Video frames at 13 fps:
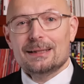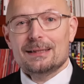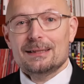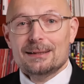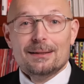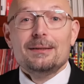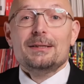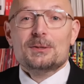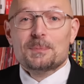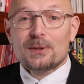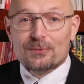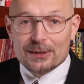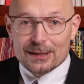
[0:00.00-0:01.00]
It's
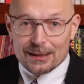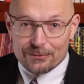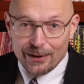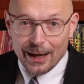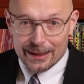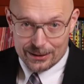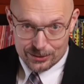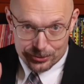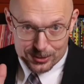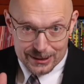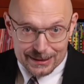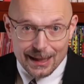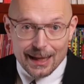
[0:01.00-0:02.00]
perfectly fine to
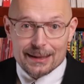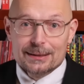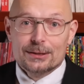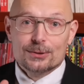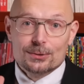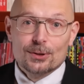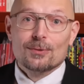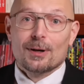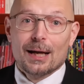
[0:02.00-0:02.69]
decide you don't